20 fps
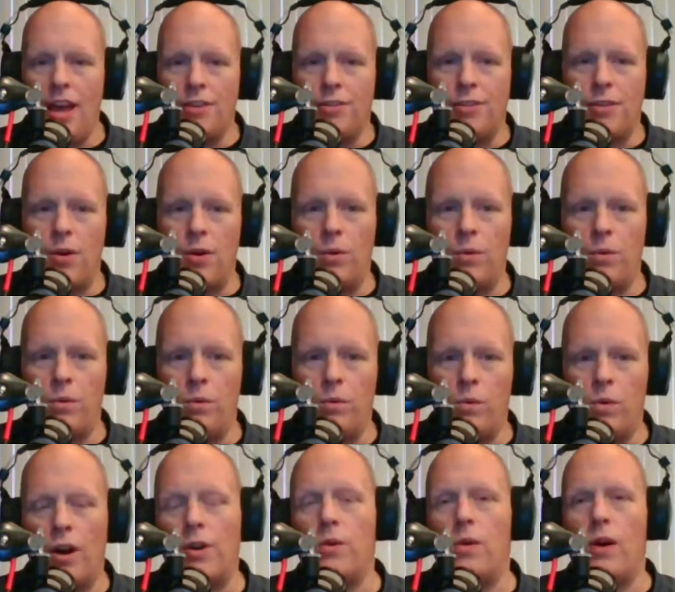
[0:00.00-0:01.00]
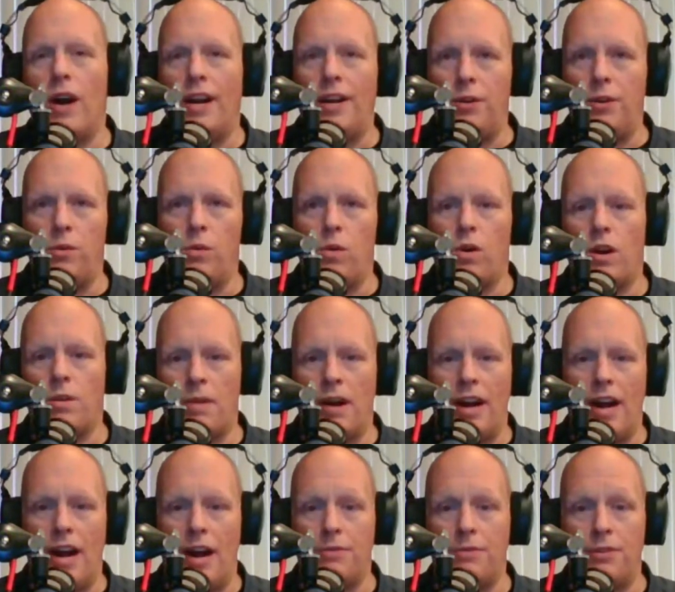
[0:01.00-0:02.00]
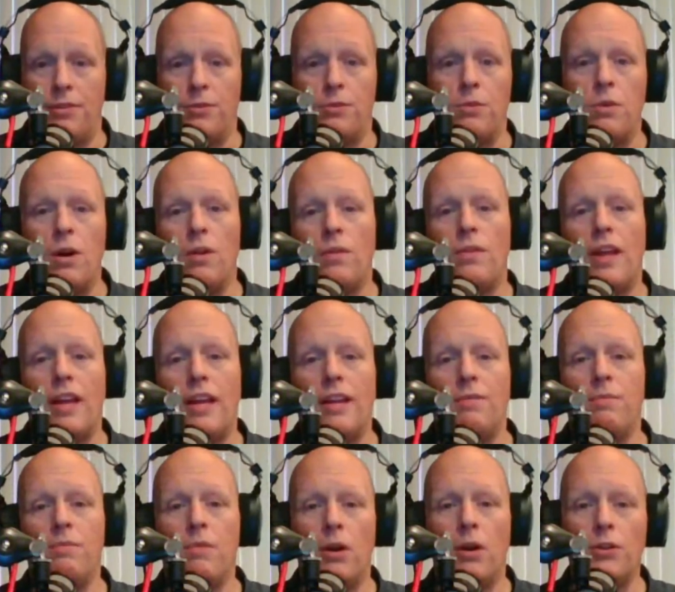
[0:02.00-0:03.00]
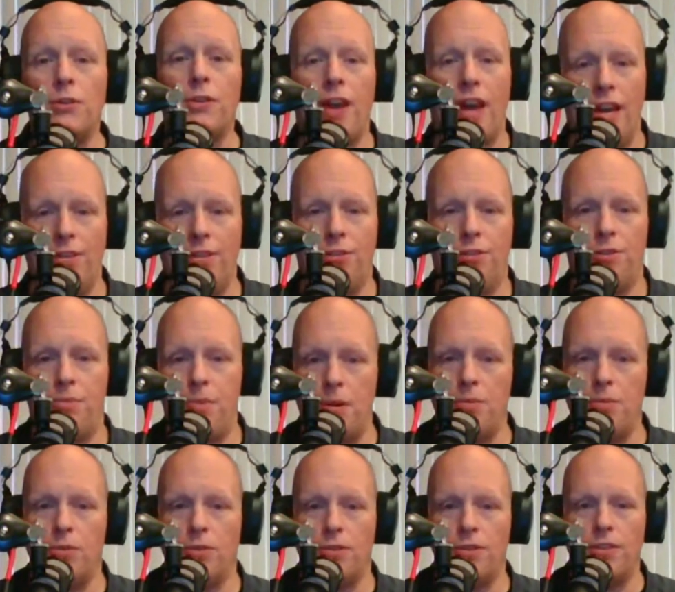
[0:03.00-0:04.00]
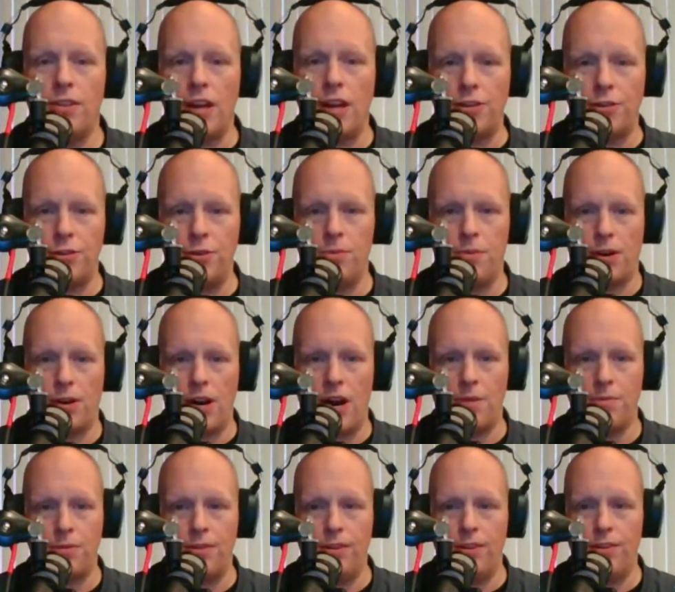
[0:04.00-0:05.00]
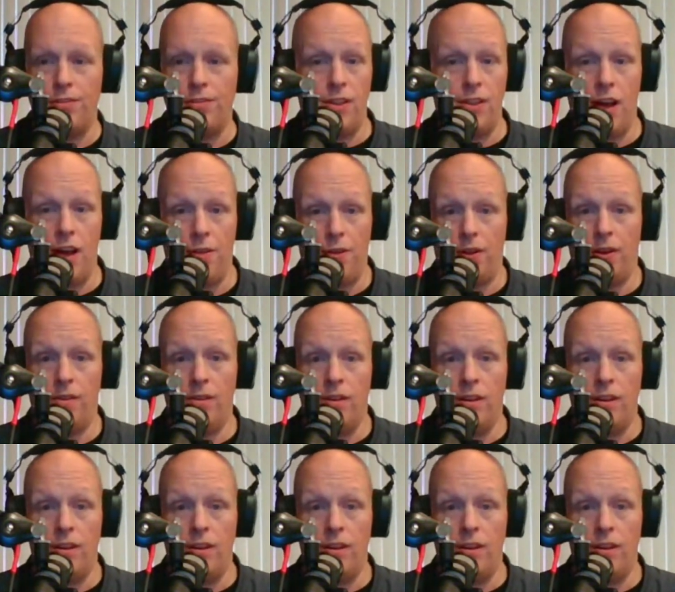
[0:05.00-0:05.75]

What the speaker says: So what do I do? What are my options? Well, in most cases, people assume their option is nothing.